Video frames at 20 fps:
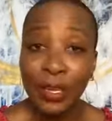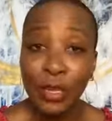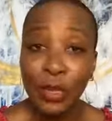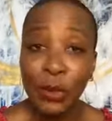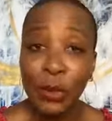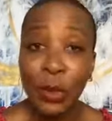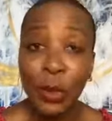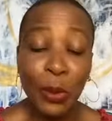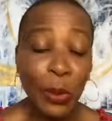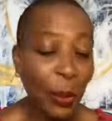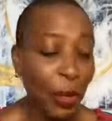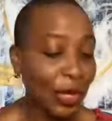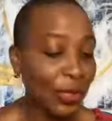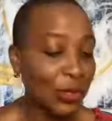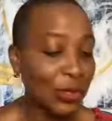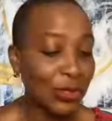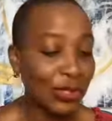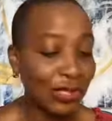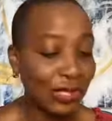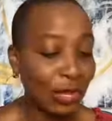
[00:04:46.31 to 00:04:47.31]
you are going
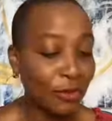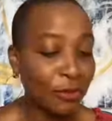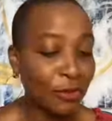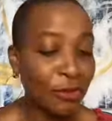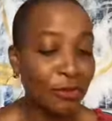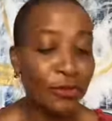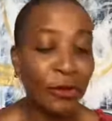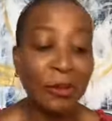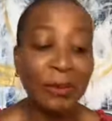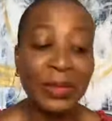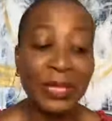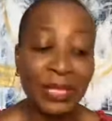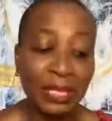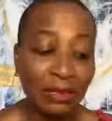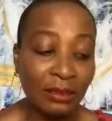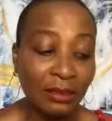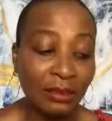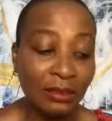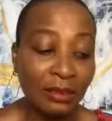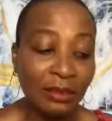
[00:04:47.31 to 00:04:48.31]
to suffer from
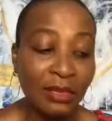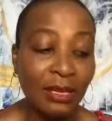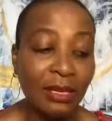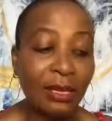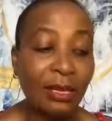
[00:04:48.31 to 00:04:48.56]
guilt,